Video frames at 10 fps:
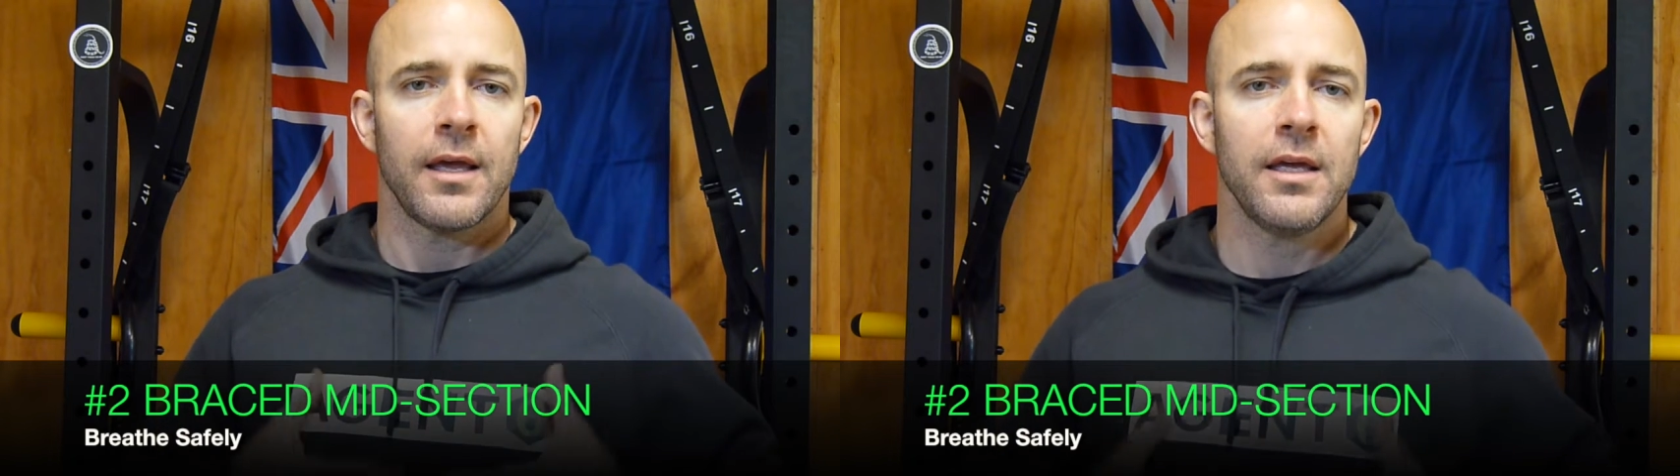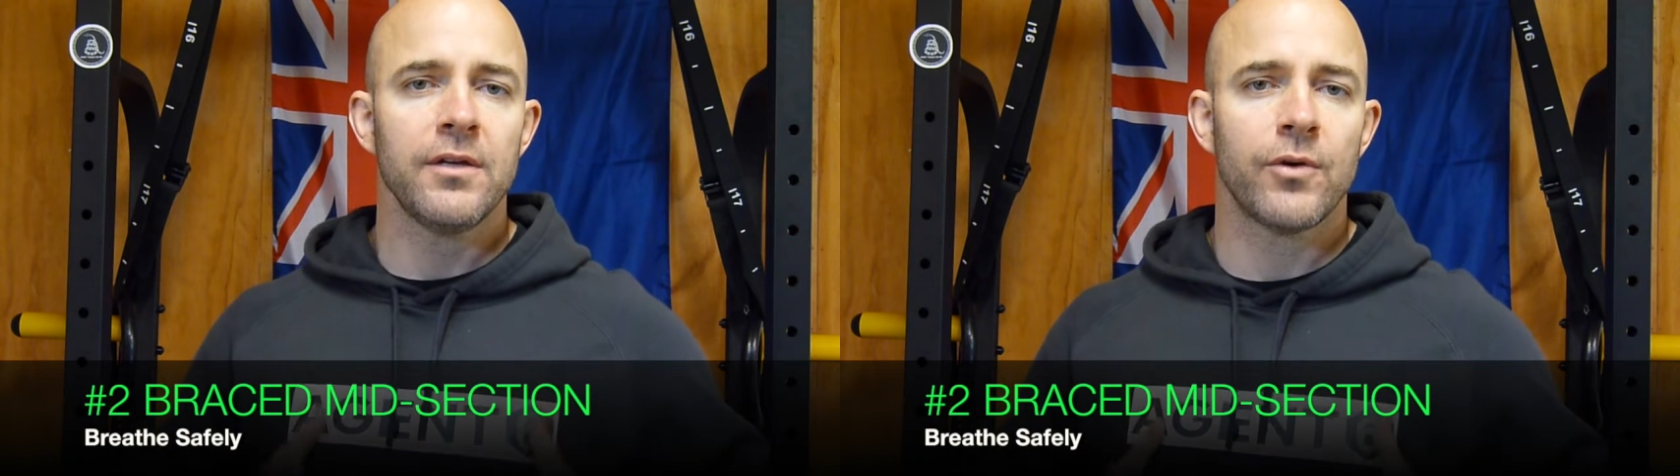
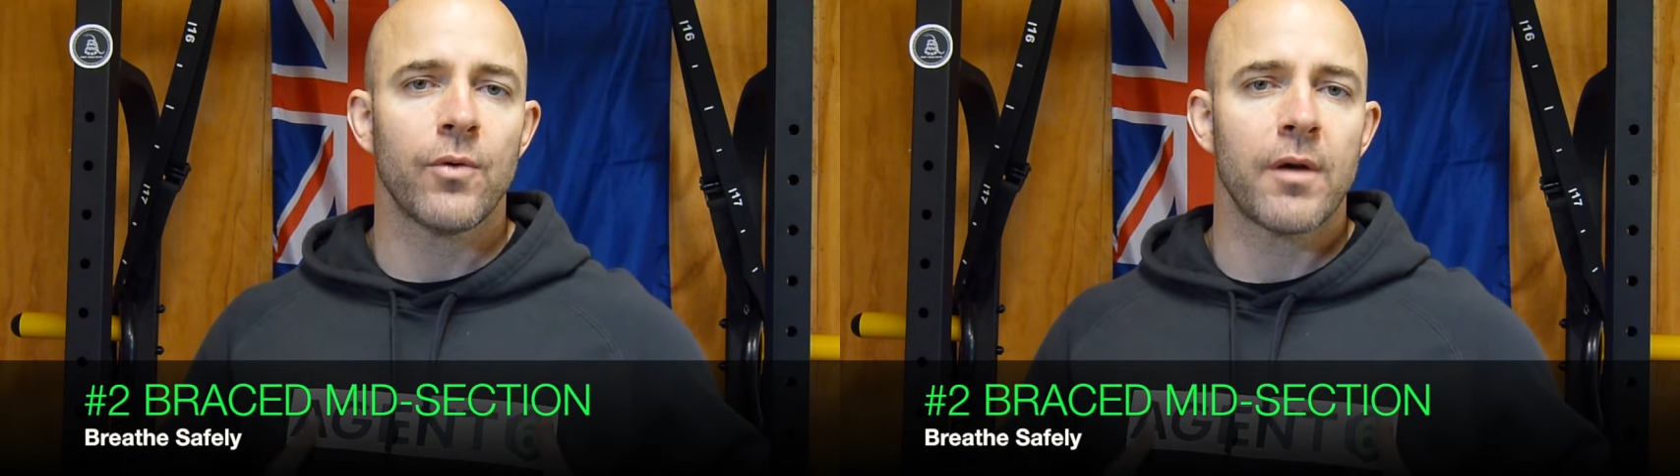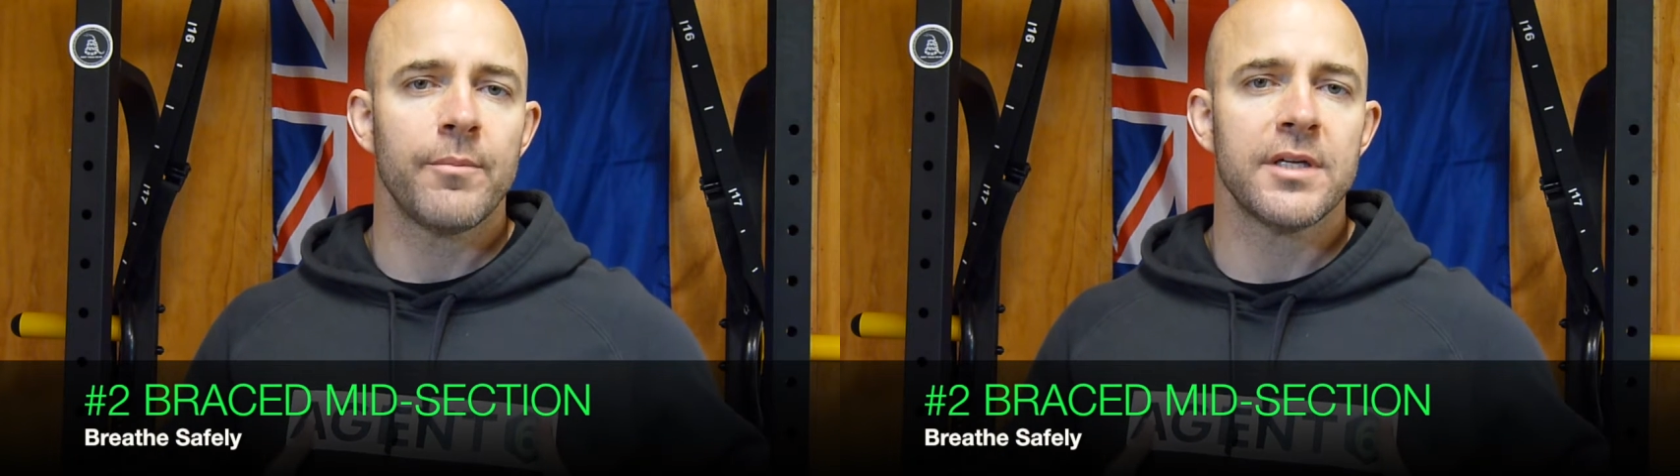
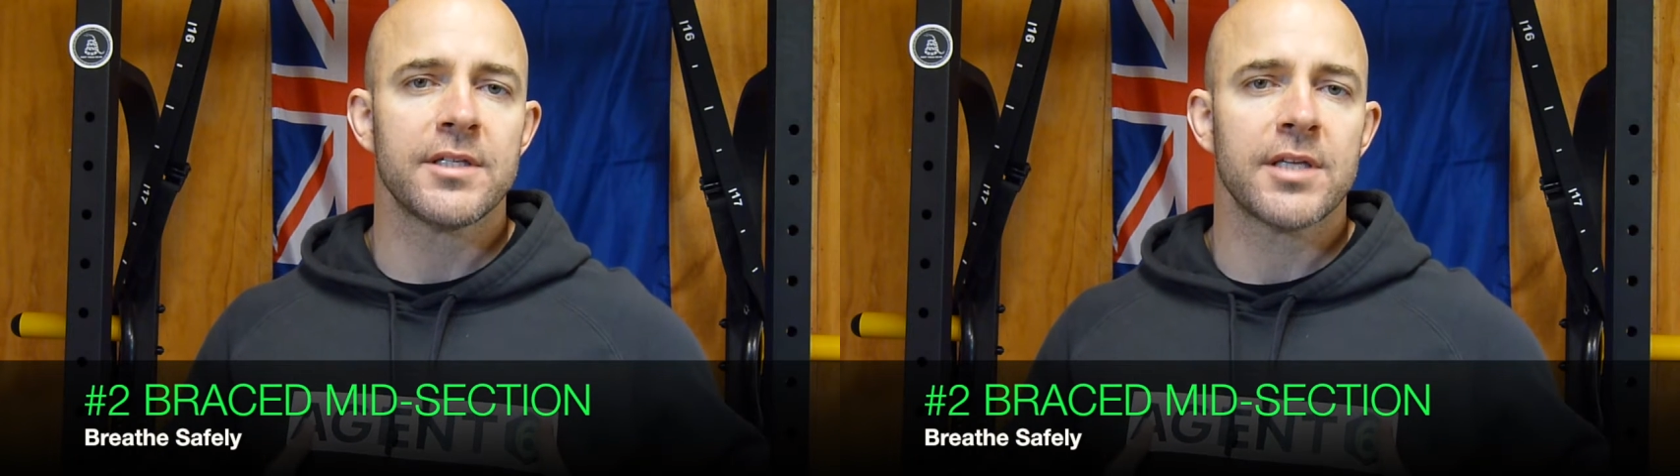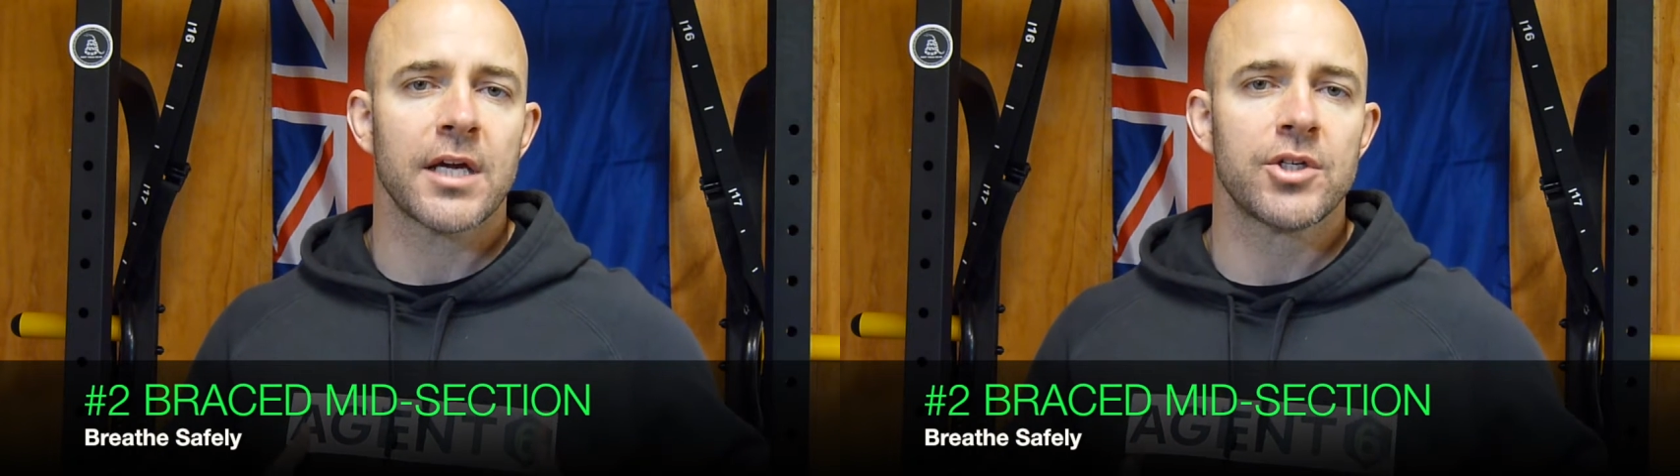into our
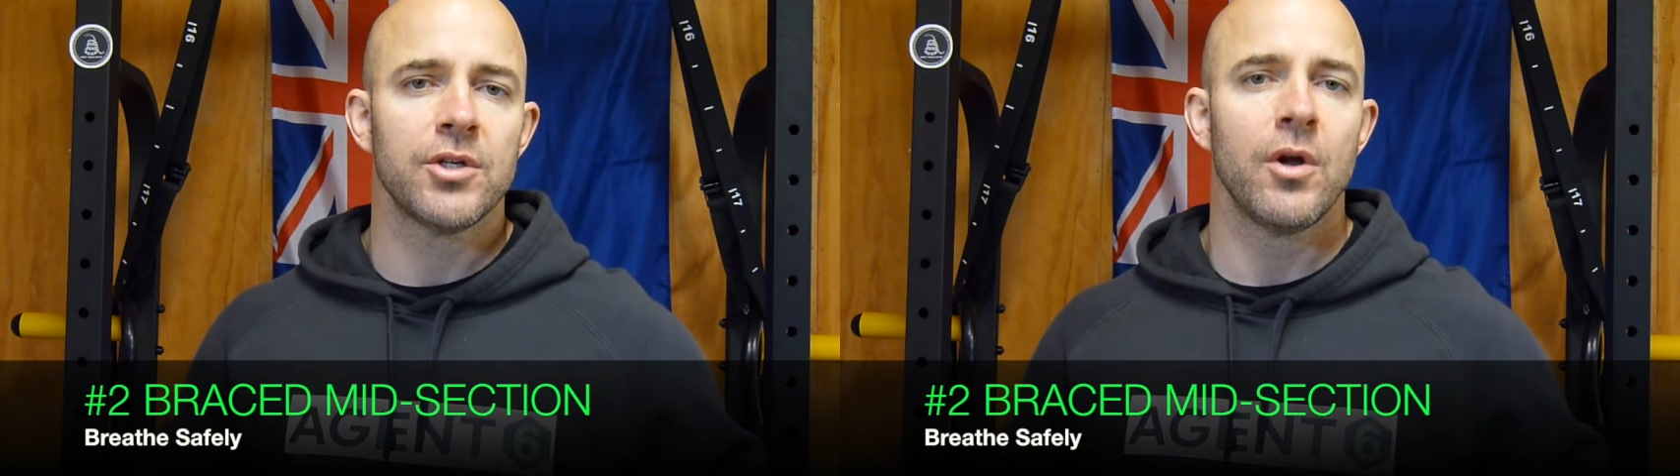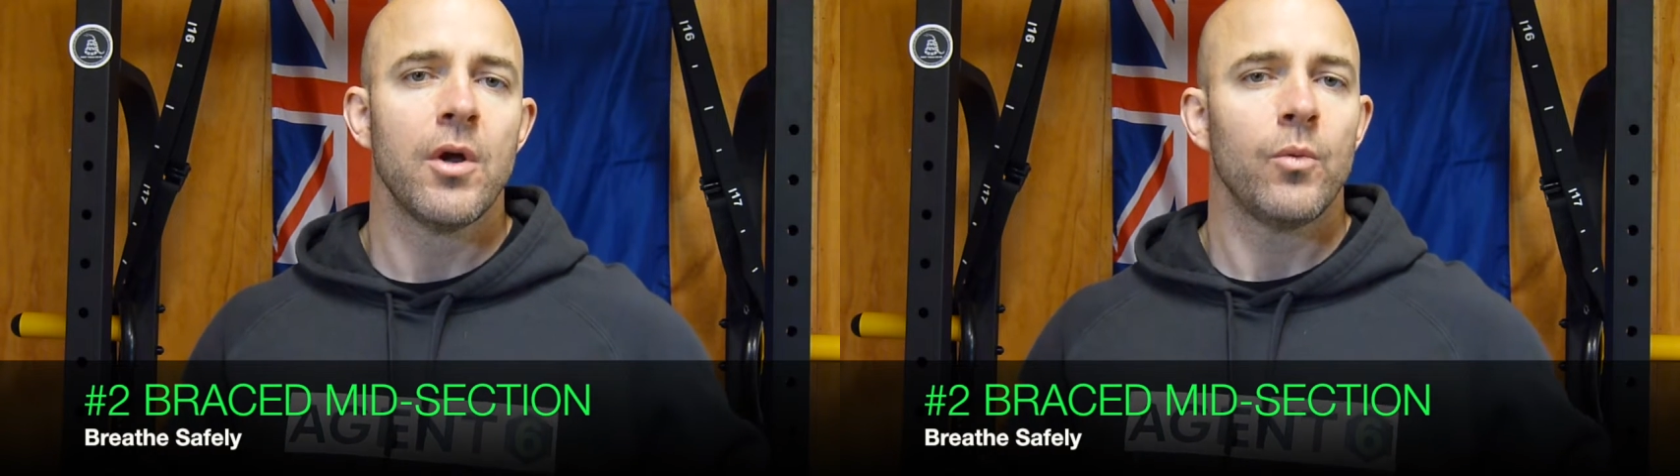
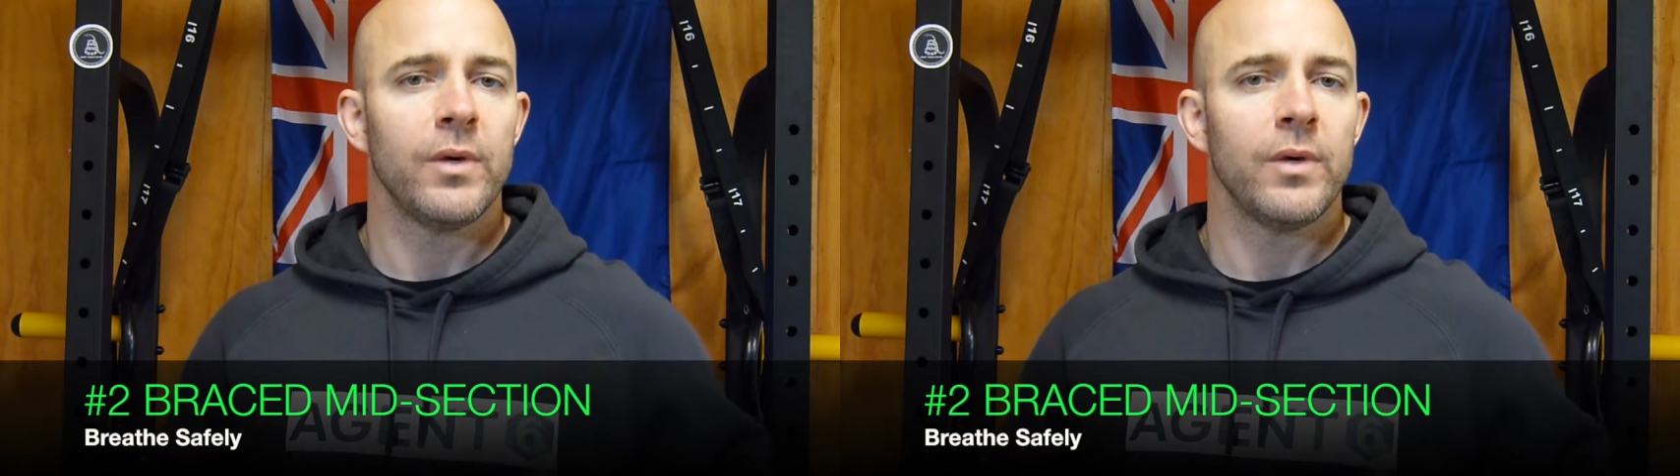midsection.